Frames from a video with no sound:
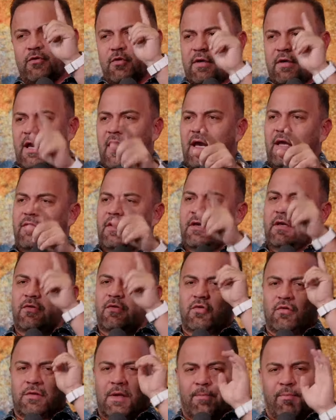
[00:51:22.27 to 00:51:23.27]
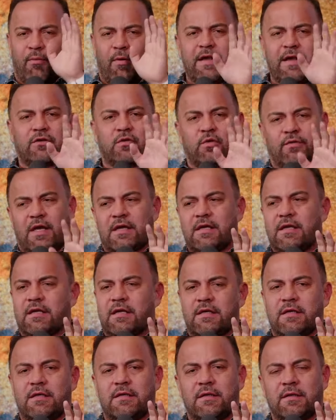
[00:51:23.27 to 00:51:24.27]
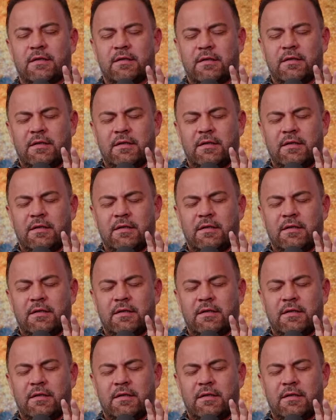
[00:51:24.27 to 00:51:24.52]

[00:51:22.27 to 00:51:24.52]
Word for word: get into the breakthrough they need